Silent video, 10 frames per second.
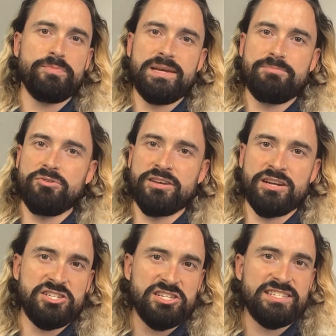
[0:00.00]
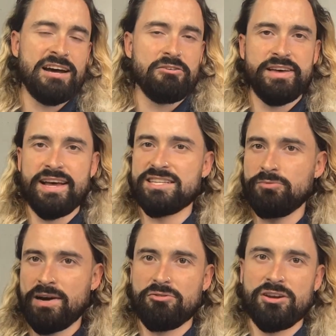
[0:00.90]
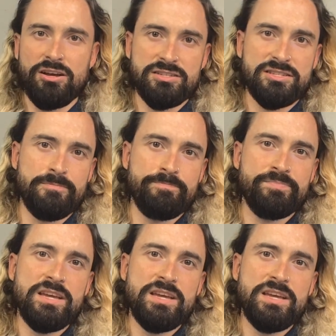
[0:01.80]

people that are just out there to outclass them.